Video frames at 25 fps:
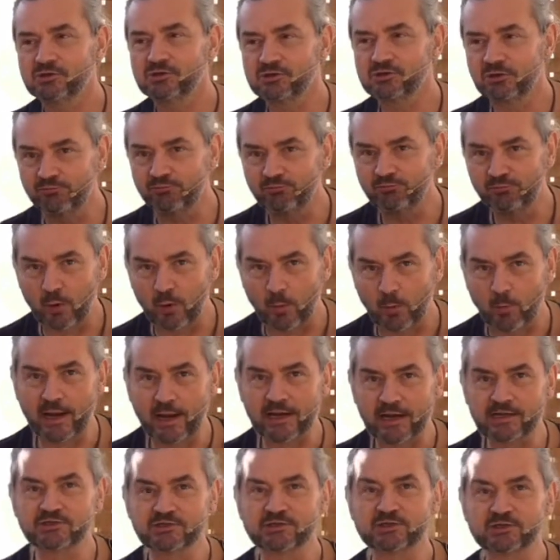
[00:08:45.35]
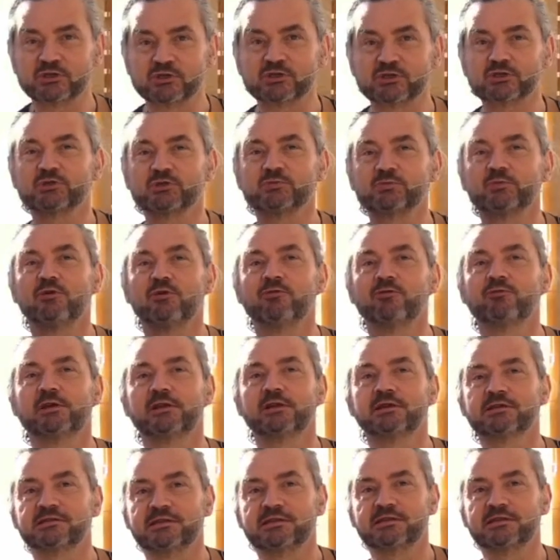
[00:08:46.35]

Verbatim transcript: sort of momentous movement.